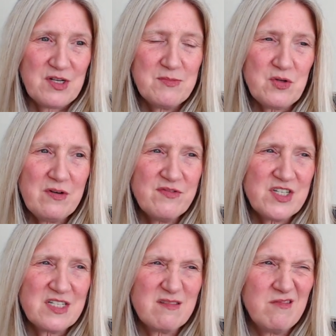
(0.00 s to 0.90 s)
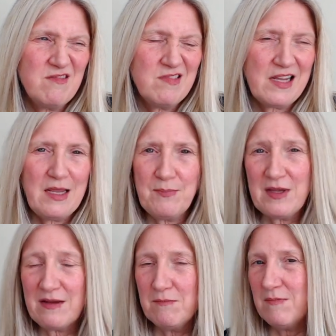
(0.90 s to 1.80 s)
So I'm sort of just
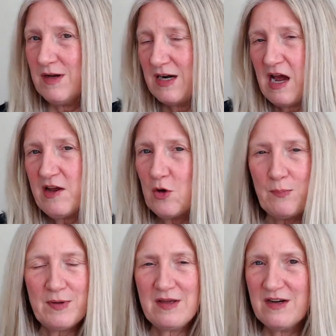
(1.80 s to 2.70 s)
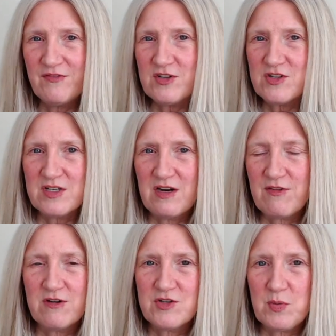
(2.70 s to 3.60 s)
keeping an eye open if there's
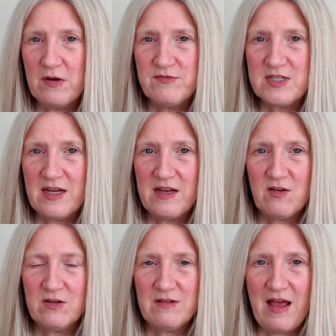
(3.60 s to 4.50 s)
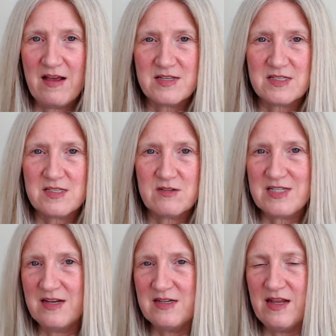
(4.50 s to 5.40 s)
another twelve day or less, or
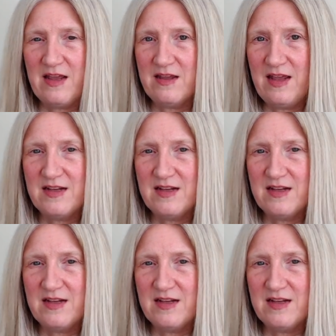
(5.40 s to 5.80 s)
ten day,